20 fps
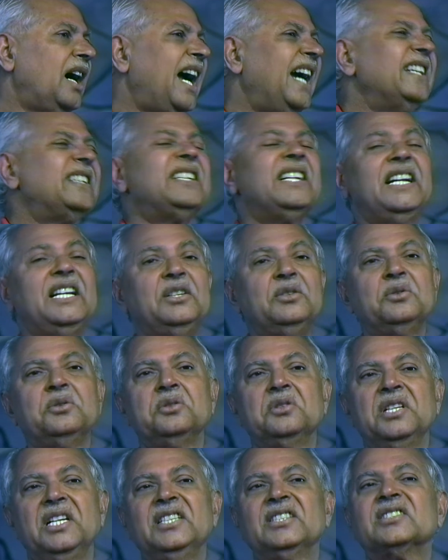I tell
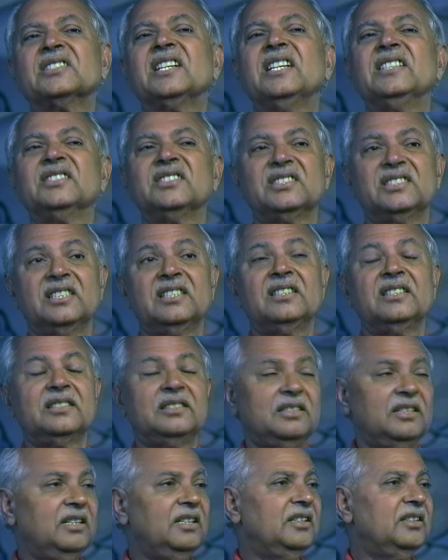you his
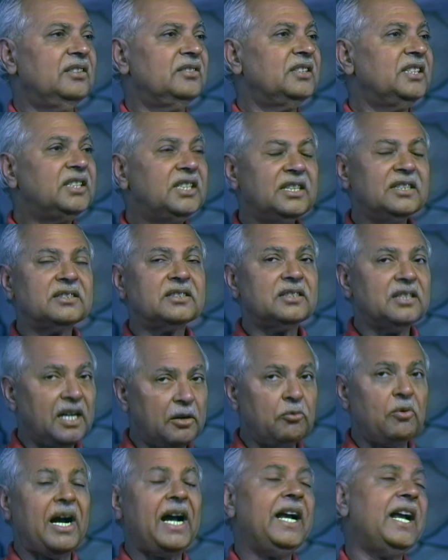concern. This
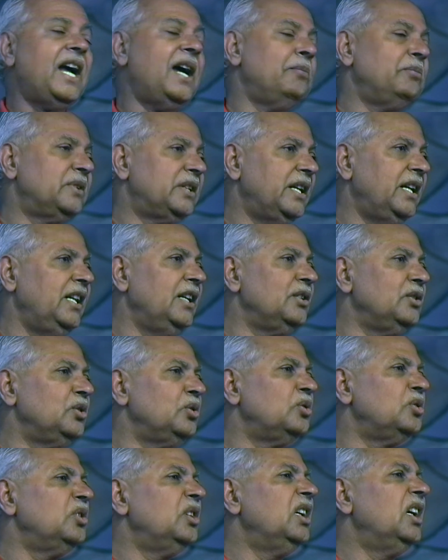is why I am telling
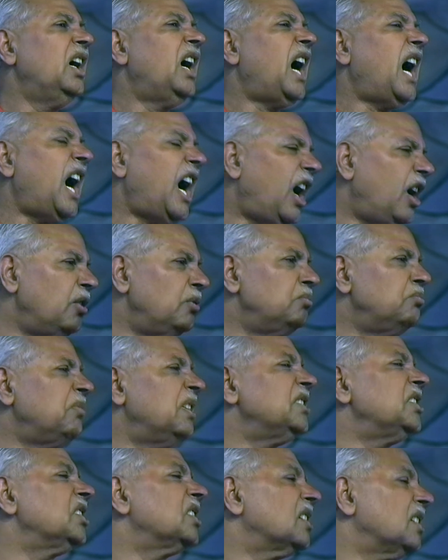you how
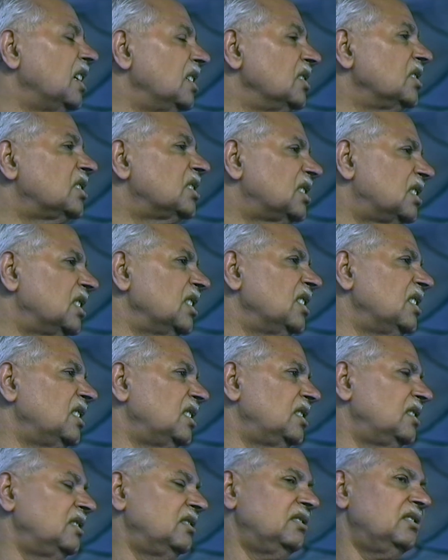much
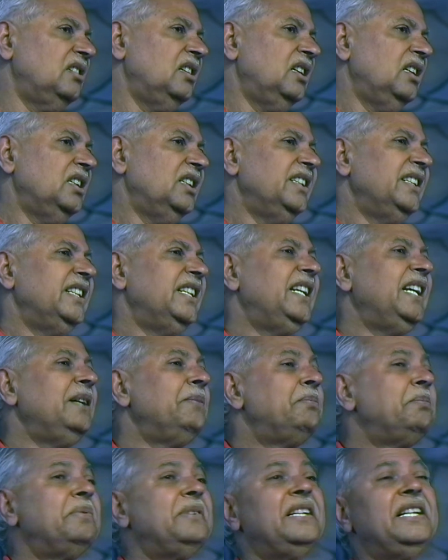concern
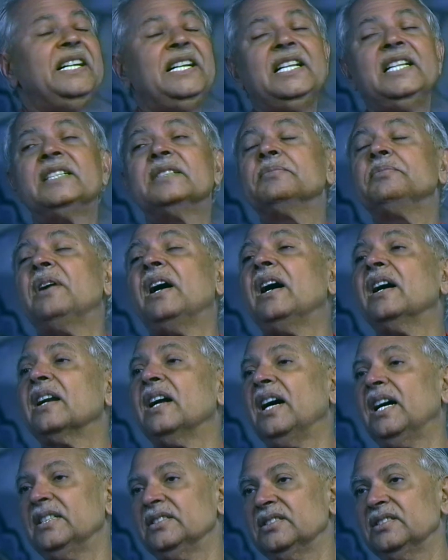he feels
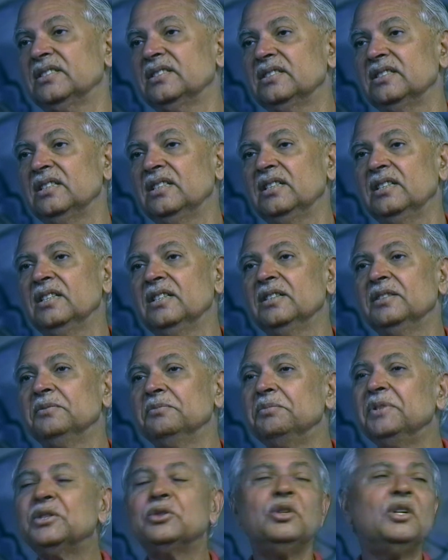for us.
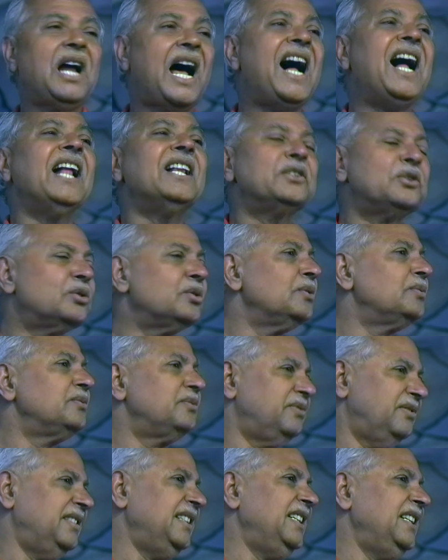We should also
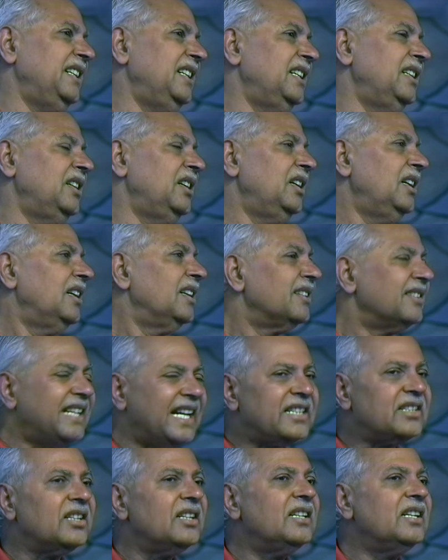feel
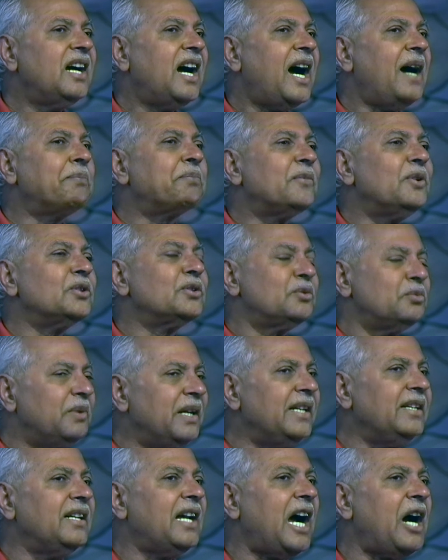that, of course,
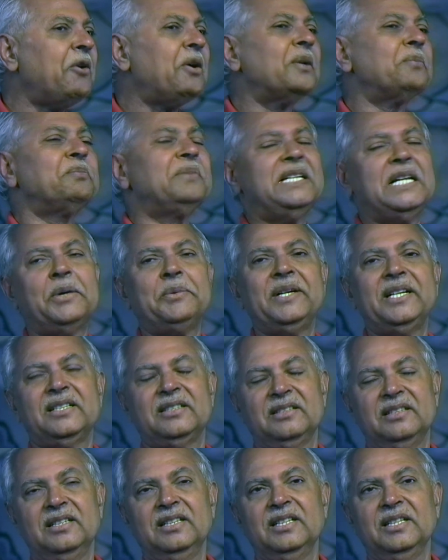when our
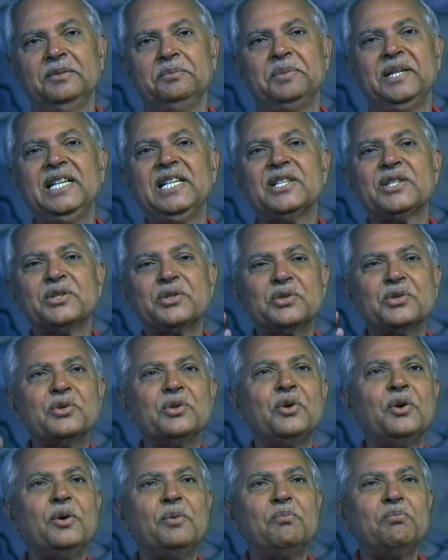beloved feels
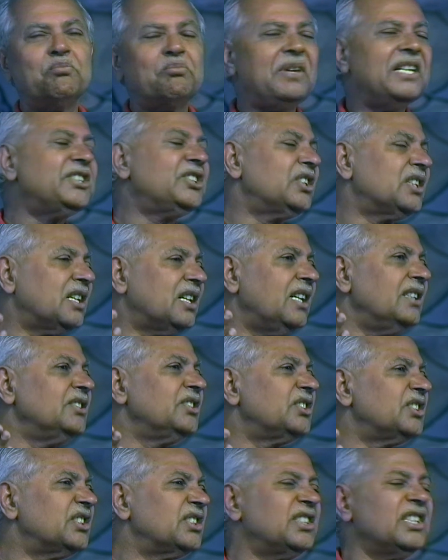so much
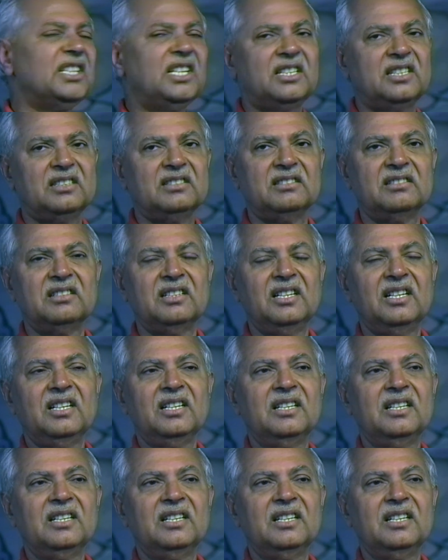concern,